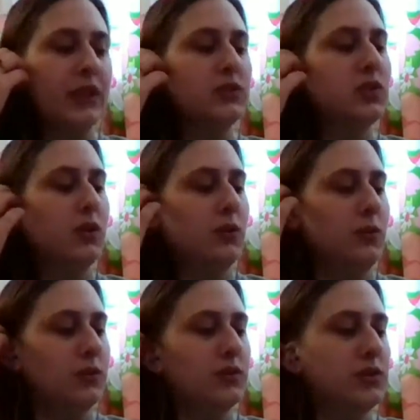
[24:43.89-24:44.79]

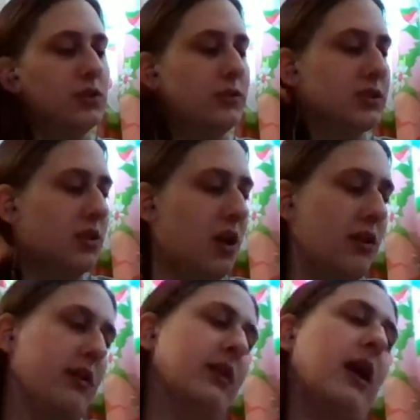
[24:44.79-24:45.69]
So it's a lot
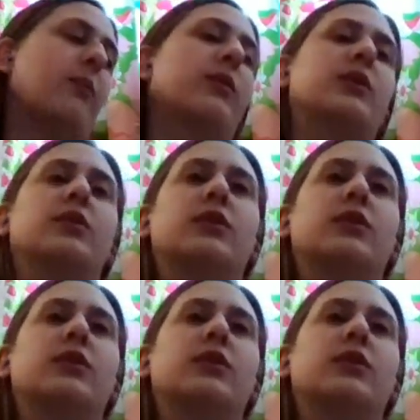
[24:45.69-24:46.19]
like that, where